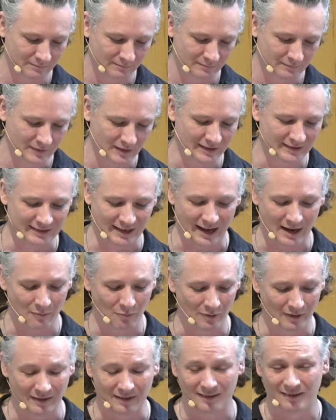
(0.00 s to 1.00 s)
a time
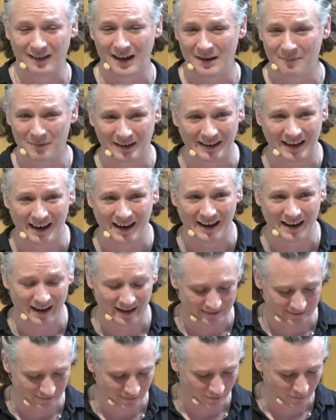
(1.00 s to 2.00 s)
when climate
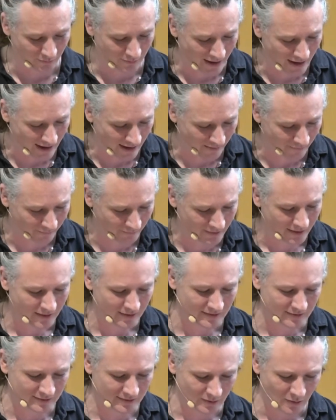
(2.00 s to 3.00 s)
chaos arrived
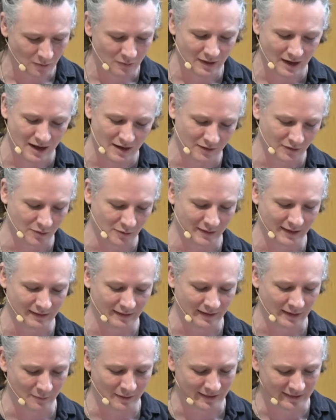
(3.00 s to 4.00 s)
so
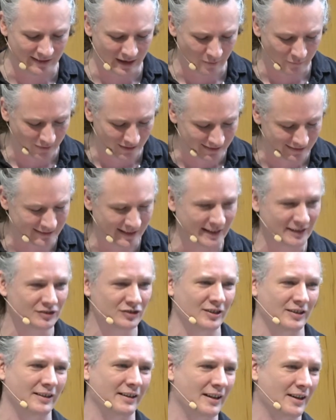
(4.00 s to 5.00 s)
concretely with
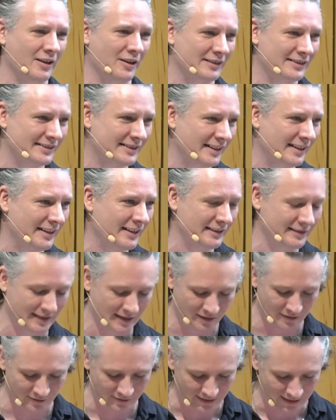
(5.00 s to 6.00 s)
devastation in our cities
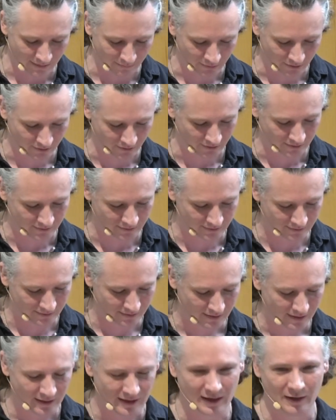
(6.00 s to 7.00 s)
and our neighborhoods,
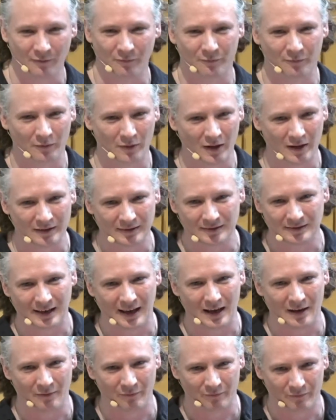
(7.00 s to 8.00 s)
in floods
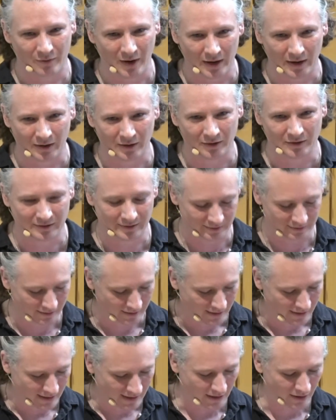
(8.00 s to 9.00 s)
and fires
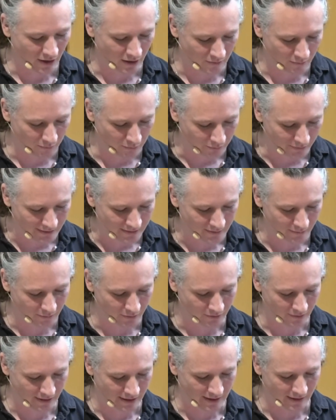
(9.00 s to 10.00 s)
and
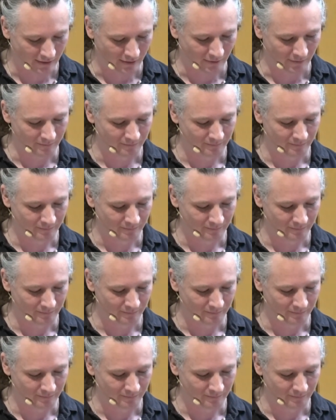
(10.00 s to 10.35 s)
unbreathable air.